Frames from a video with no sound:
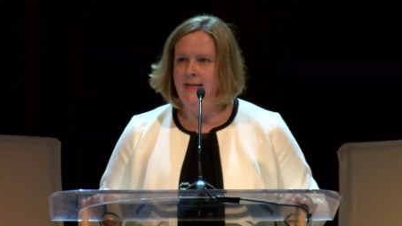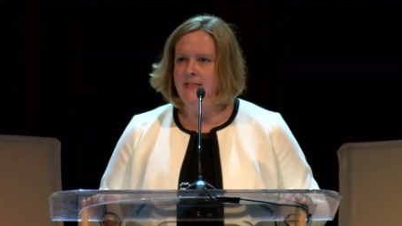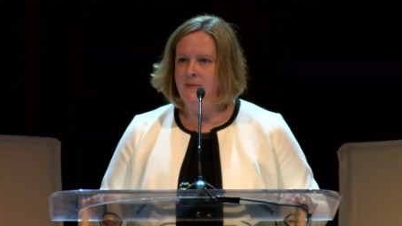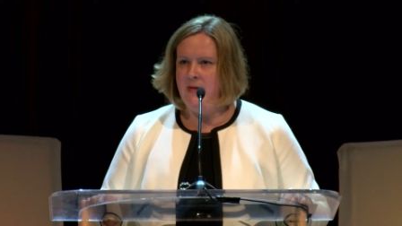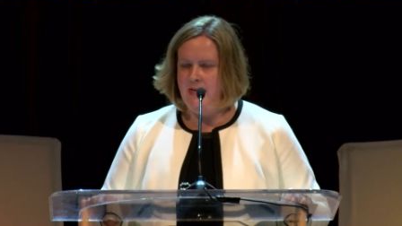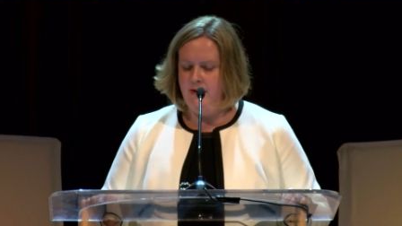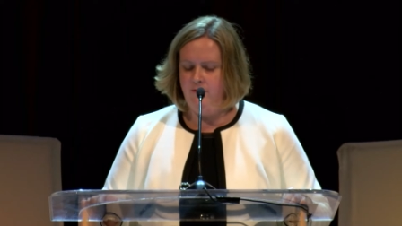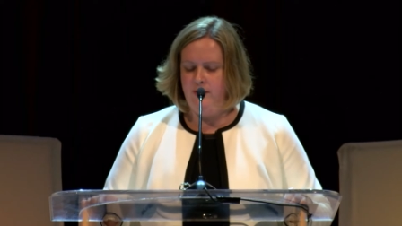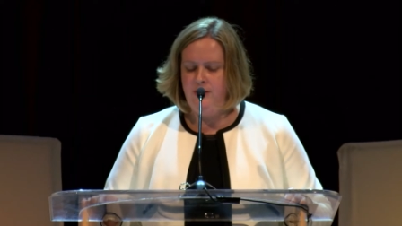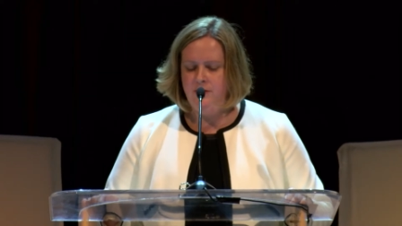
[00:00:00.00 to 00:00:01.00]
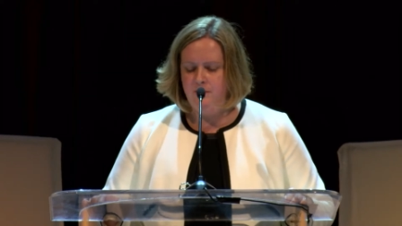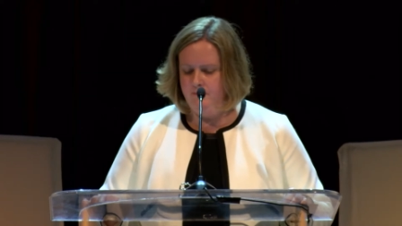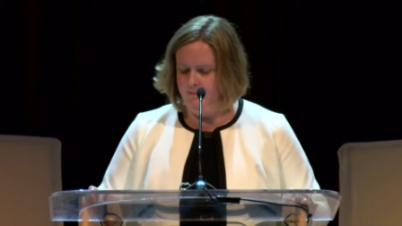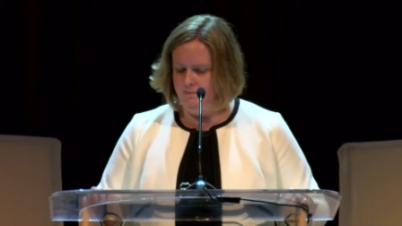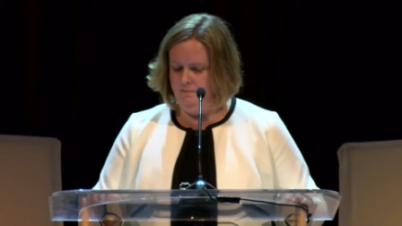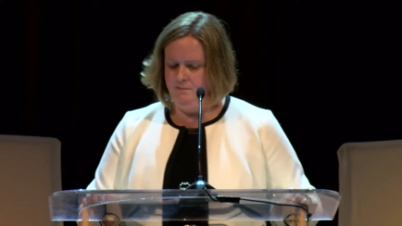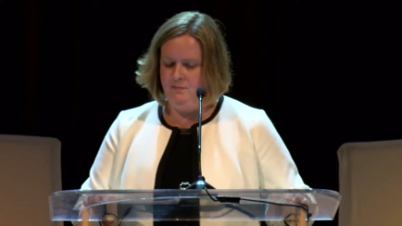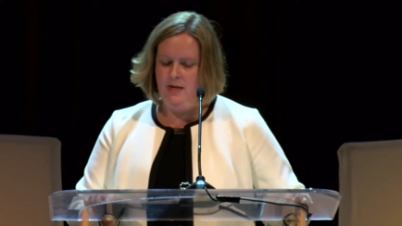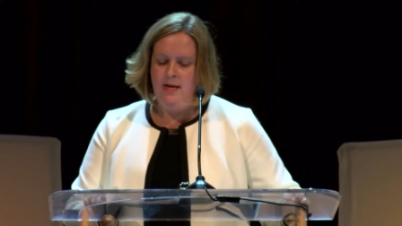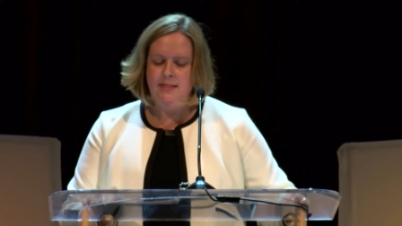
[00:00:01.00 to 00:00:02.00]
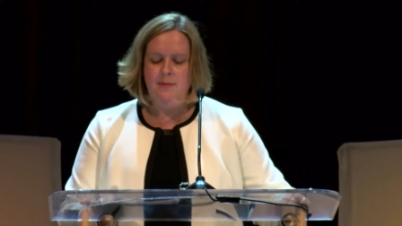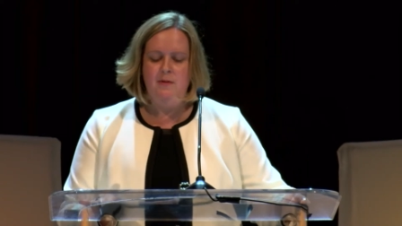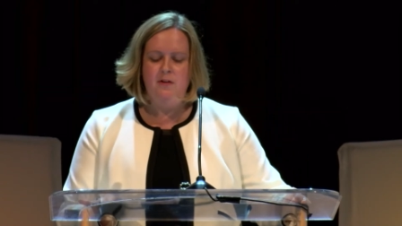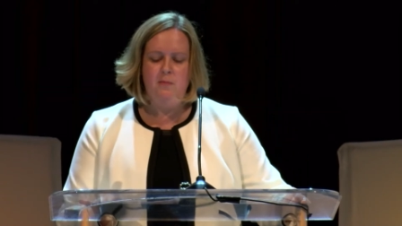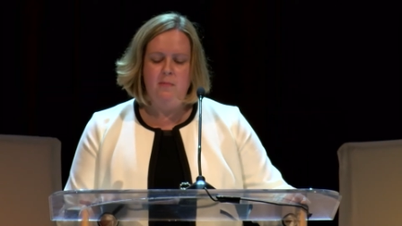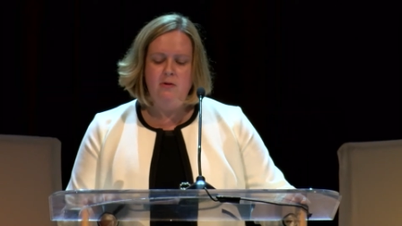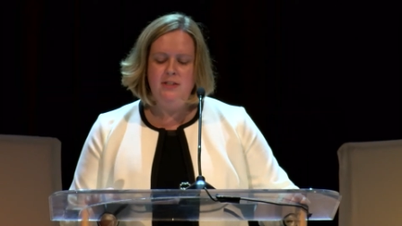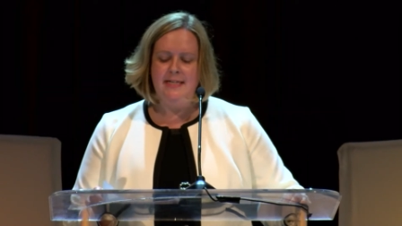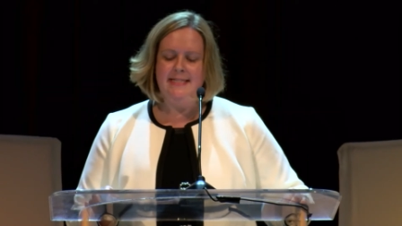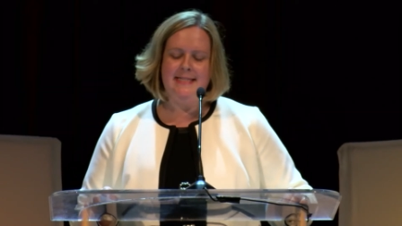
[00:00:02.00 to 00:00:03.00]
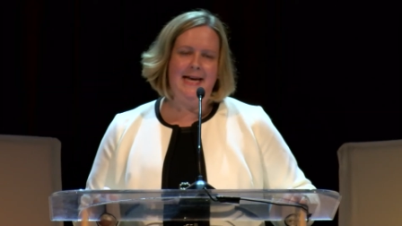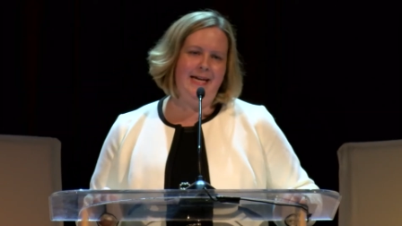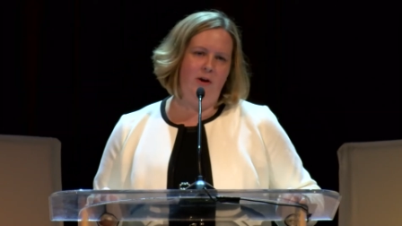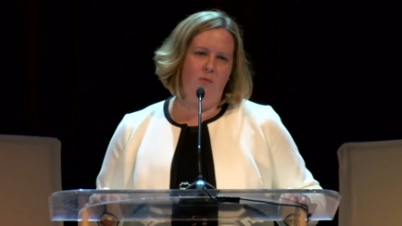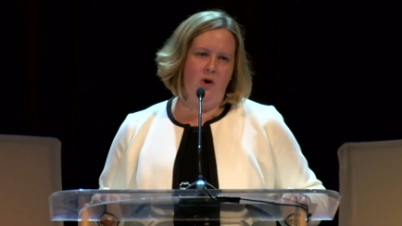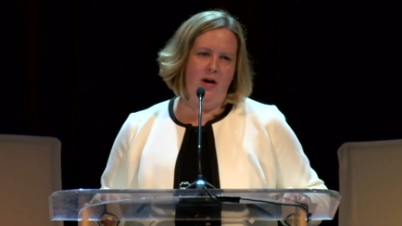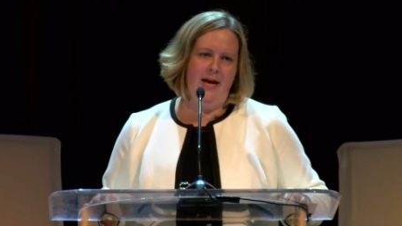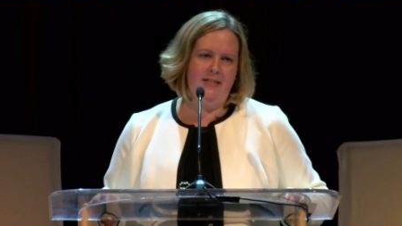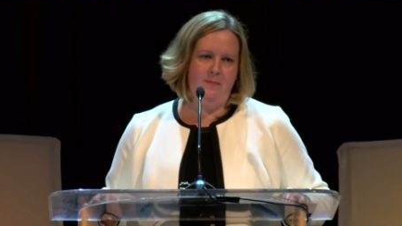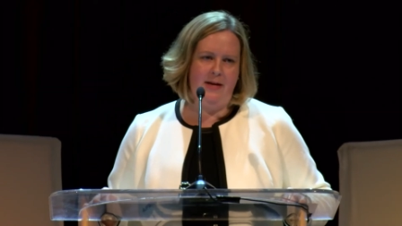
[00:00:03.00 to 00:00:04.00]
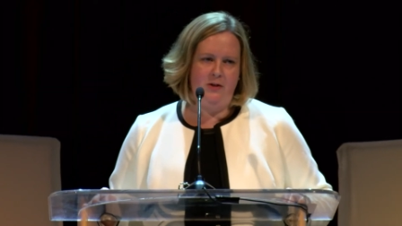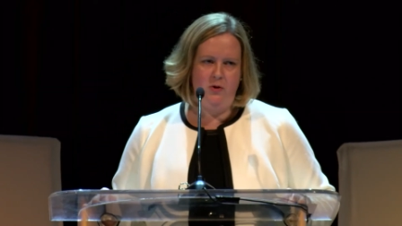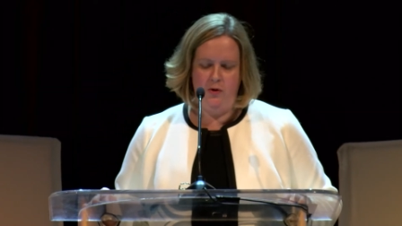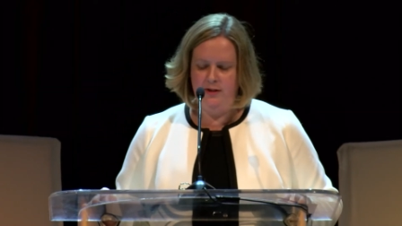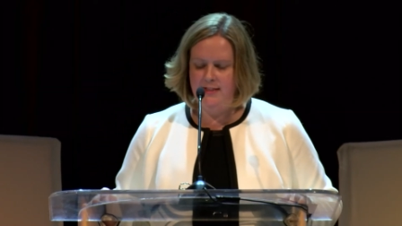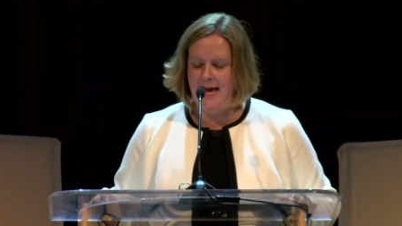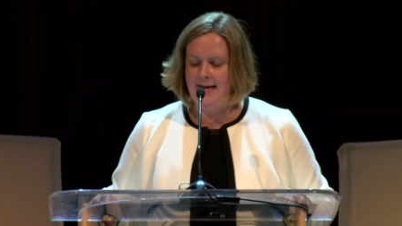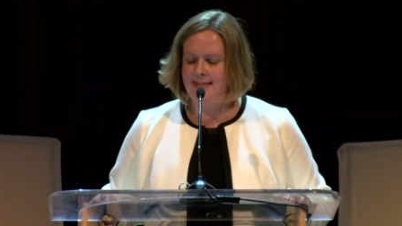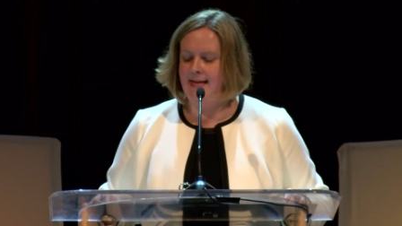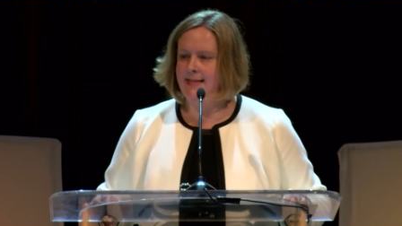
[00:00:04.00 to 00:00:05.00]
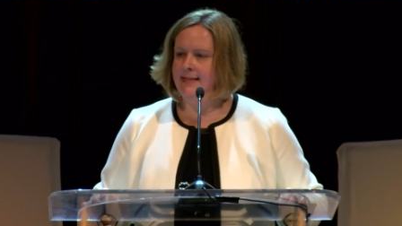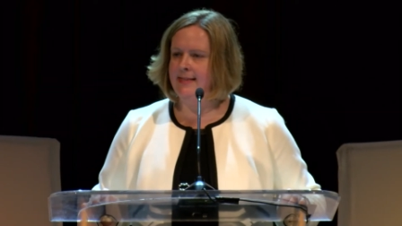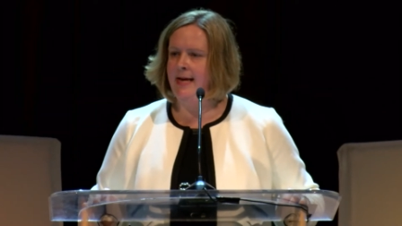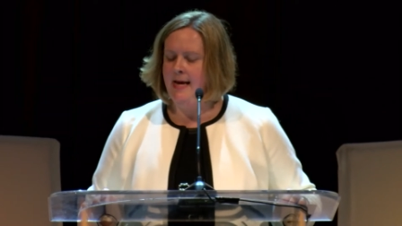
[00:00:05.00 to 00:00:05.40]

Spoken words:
Speaking of which, some of our most exciting work has been towards access.